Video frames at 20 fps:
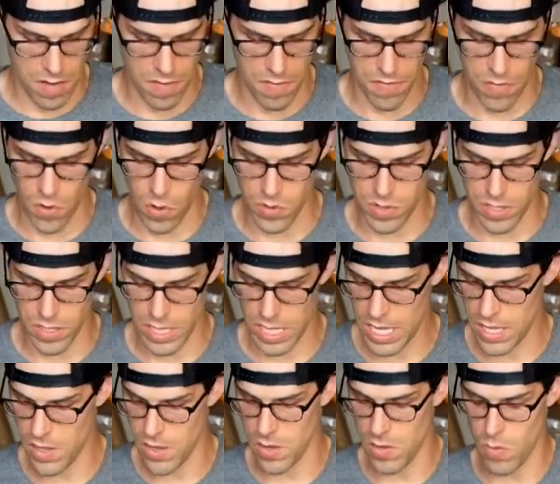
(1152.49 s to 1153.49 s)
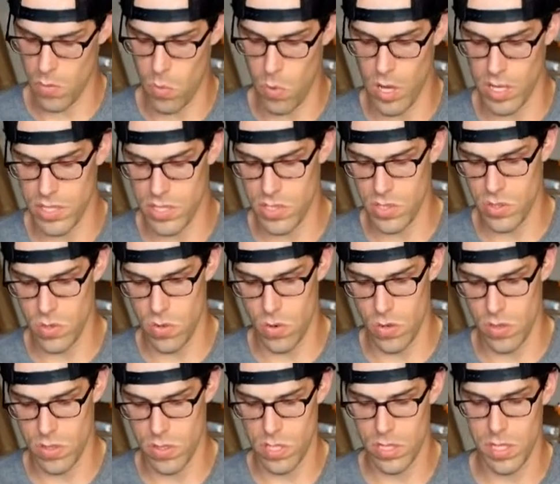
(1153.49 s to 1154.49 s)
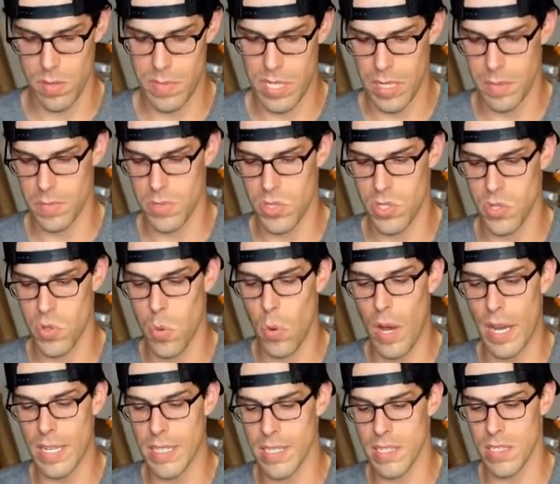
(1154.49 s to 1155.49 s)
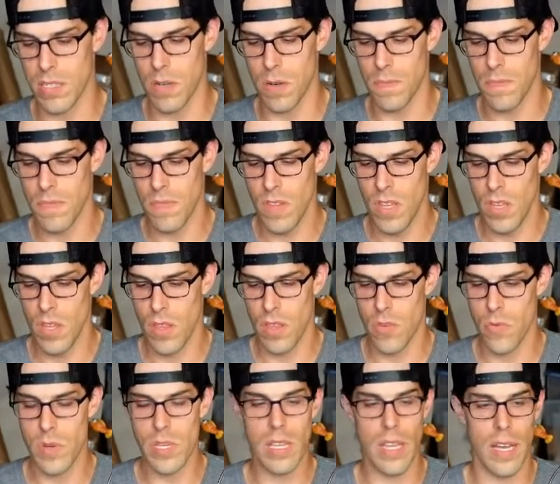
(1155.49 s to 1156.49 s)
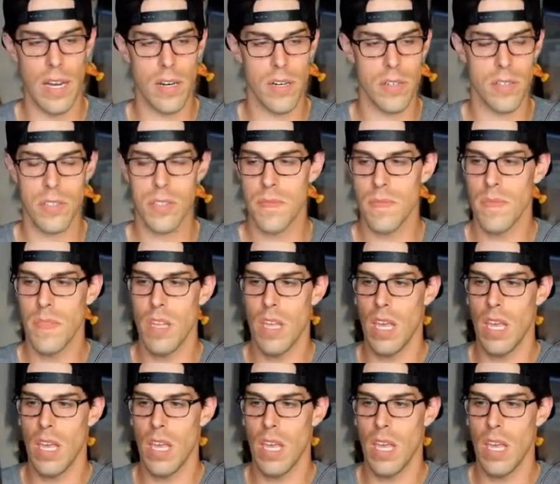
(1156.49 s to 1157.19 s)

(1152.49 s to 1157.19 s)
folded either once or sometimes twice, so 3 layers,